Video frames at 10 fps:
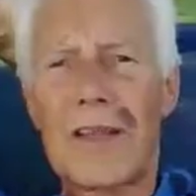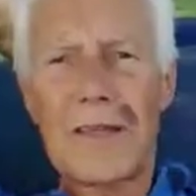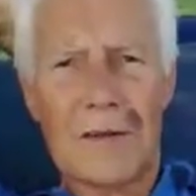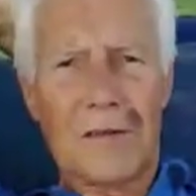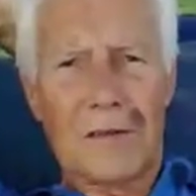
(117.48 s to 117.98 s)
our
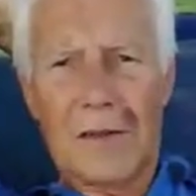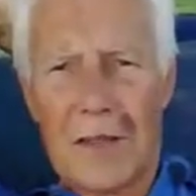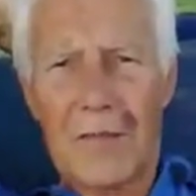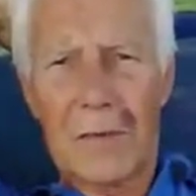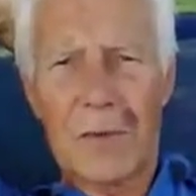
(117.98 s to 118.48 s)
leaders in
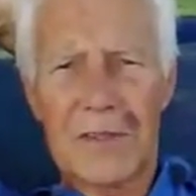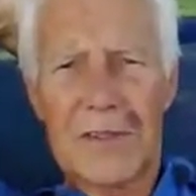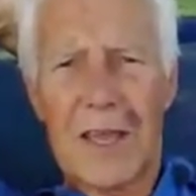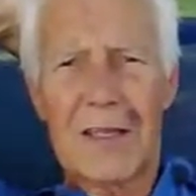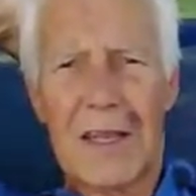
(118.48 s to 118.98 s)

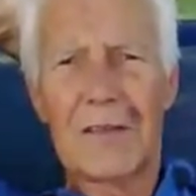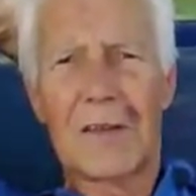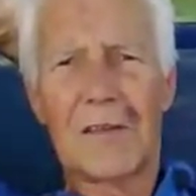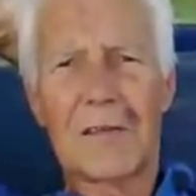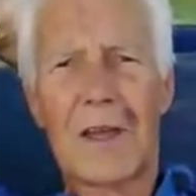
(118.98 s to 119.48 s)
government and
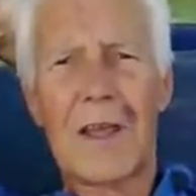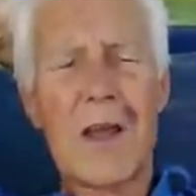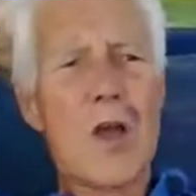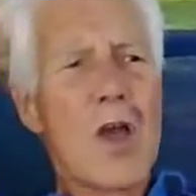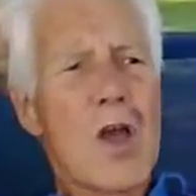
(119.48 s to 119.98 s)
industry
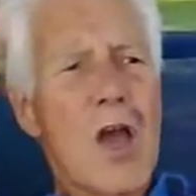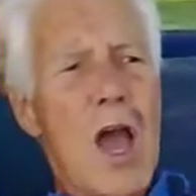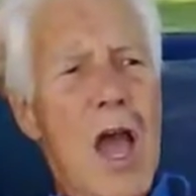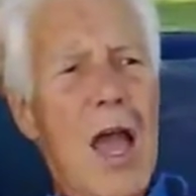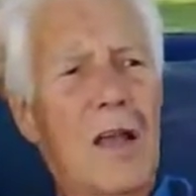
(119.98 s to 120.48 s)

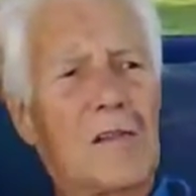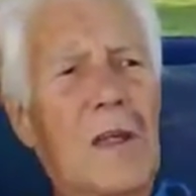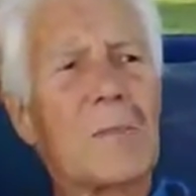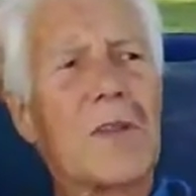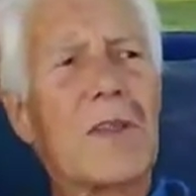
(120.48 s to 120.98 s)

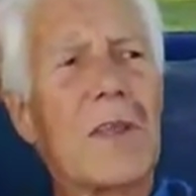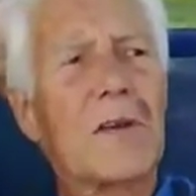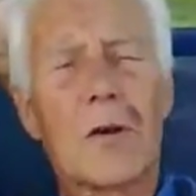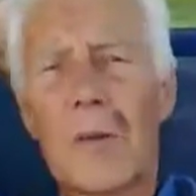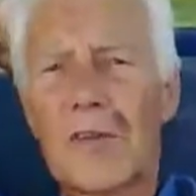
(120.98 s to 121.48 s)
accept that the
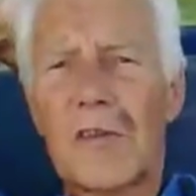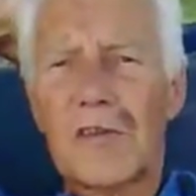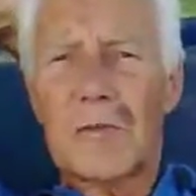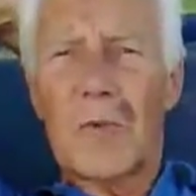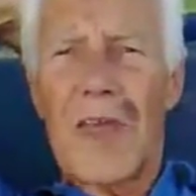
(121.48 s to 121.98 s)
economic
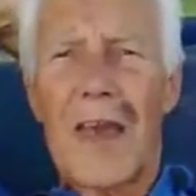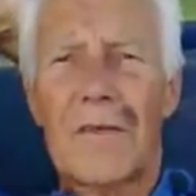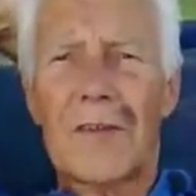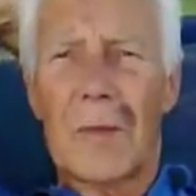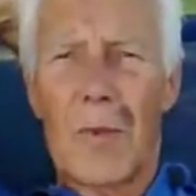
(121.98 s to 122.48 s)
system we
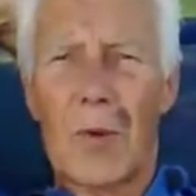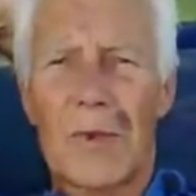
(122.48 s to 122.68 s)
have at the